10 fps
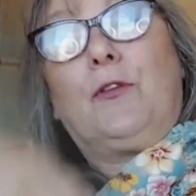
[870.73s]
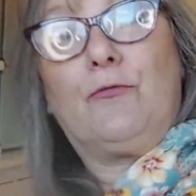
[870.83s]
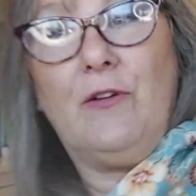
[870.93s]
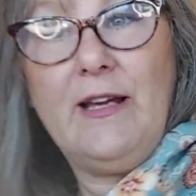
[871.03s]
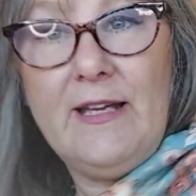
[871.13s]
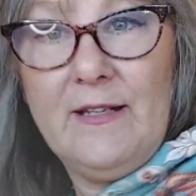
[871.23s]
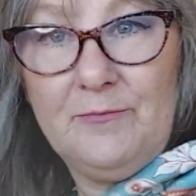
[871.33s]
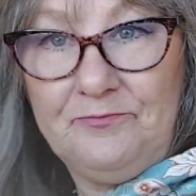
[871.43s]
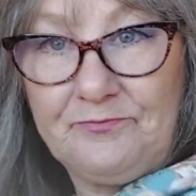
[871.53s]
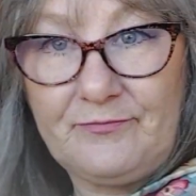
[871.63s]
3.
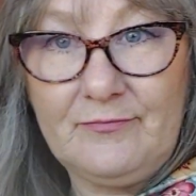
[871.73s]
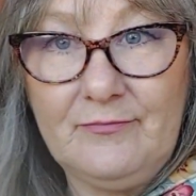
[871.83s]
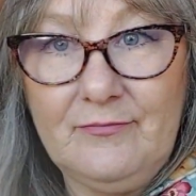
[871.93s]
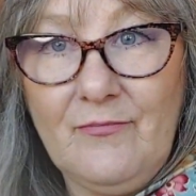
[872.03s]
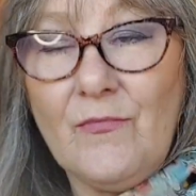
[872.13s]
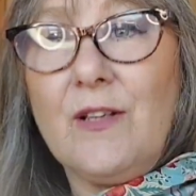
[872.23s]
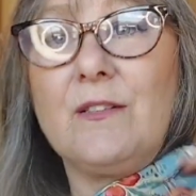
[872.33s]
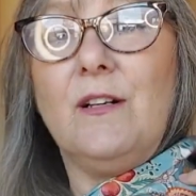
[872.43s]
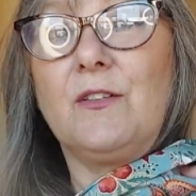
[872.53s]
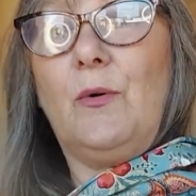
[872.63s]

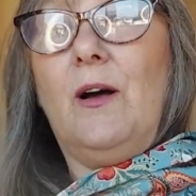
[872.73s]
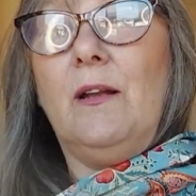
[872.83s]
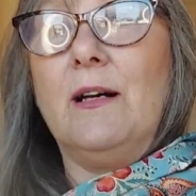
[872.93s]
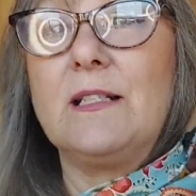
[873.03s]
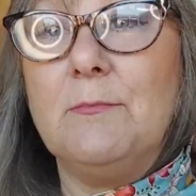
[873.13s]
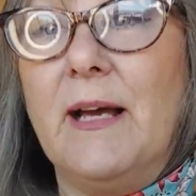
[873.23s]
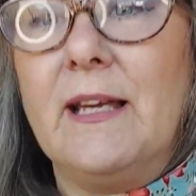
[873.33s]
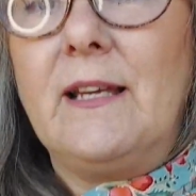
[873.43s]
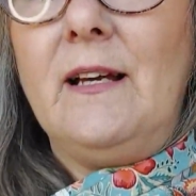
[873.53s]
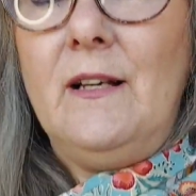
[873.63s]
So I'd quite like to
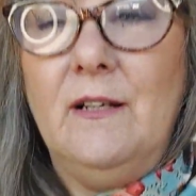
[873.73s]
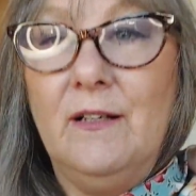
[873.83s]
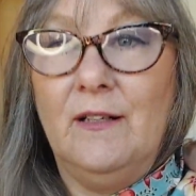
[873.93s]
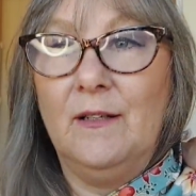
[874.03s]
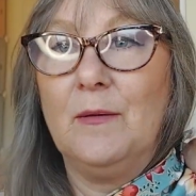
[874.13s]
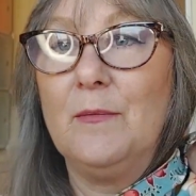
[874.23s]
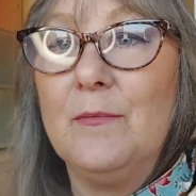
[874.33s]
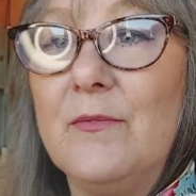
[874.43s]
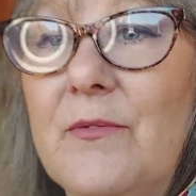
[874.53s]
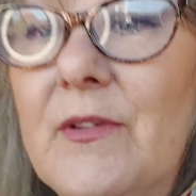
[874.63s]
make
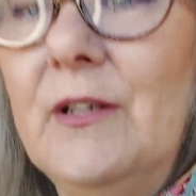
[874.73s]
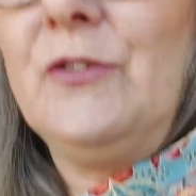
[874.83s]
a